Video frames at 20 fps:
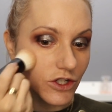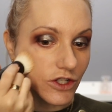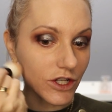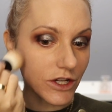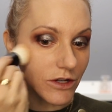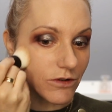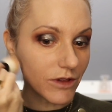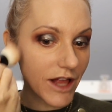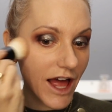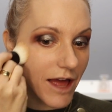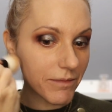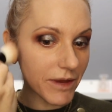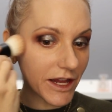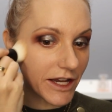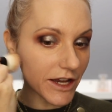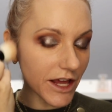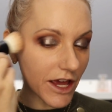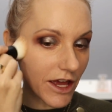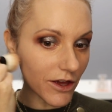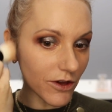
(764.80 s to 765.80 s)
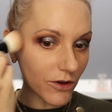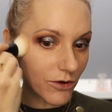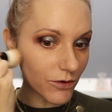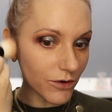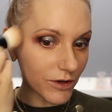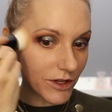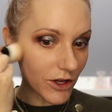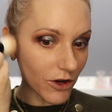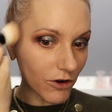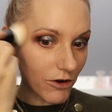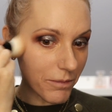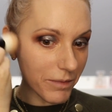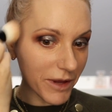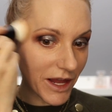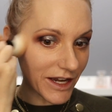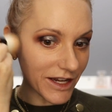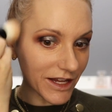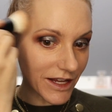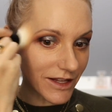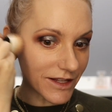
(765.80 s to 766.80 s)
Do let me know your
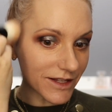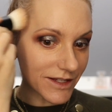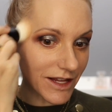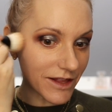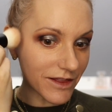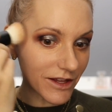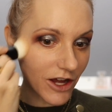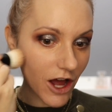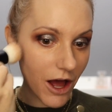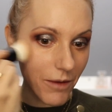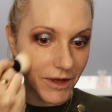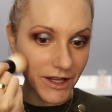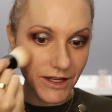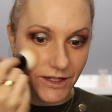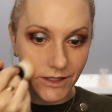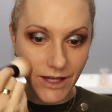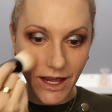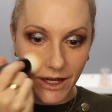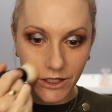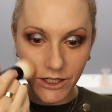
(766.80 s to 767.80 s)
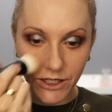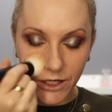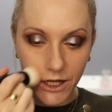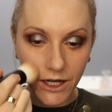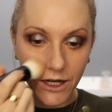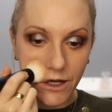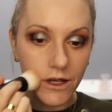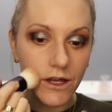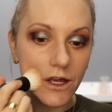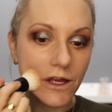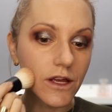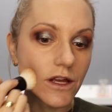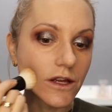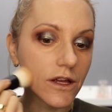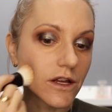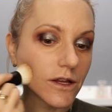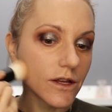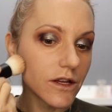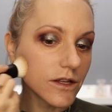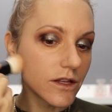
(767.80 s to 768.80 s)
opinions in the comment section.
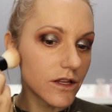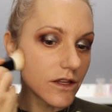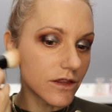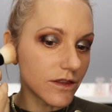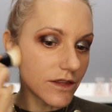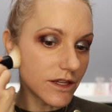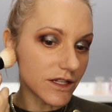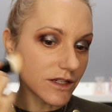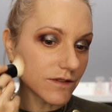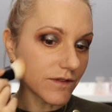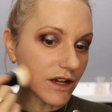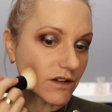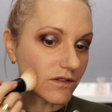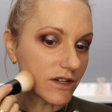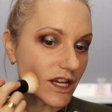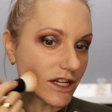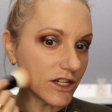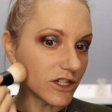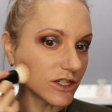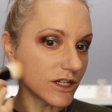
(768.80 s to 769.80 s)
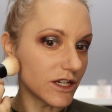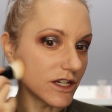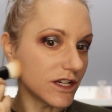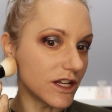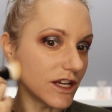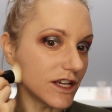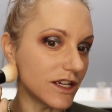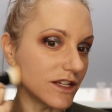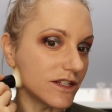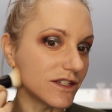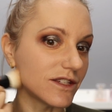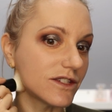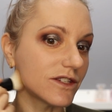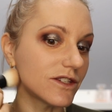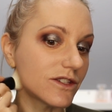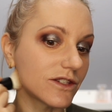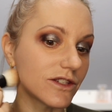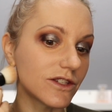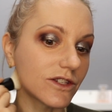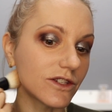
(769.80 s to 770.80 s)
This foundation is
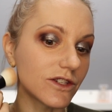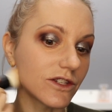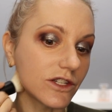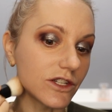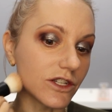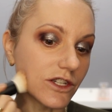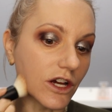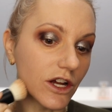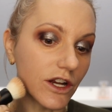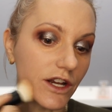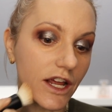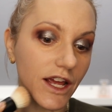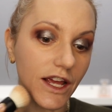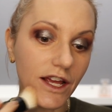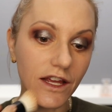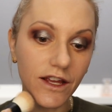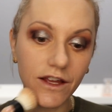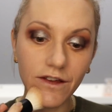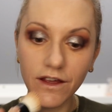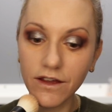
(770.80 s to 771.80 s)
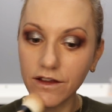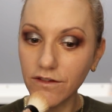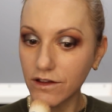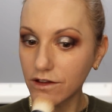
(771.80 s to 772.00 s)
stunning.